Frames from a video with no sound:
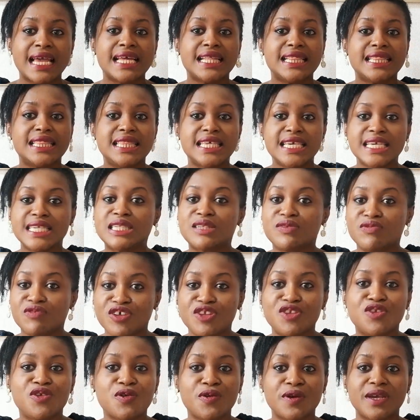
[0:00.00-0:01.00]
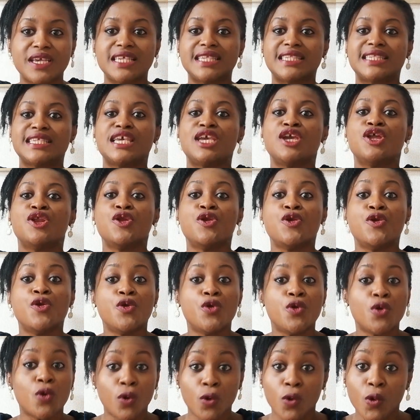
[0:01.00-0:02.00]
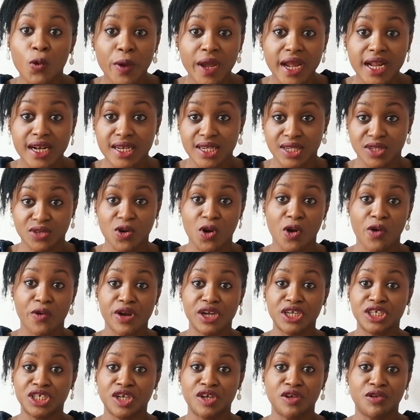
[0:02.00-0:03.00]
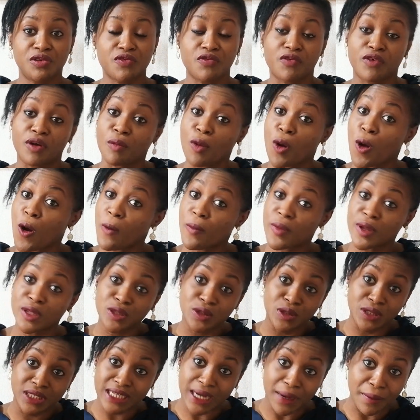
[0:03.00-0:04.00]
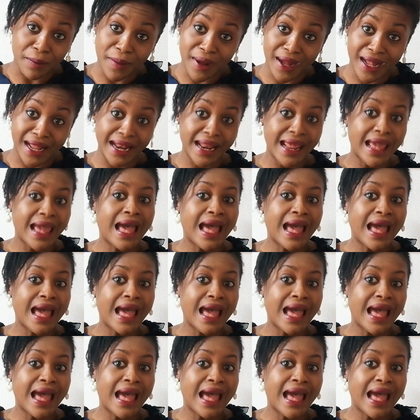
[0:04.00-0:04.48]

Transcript: this video is in no way discouraging you from coming to Japan.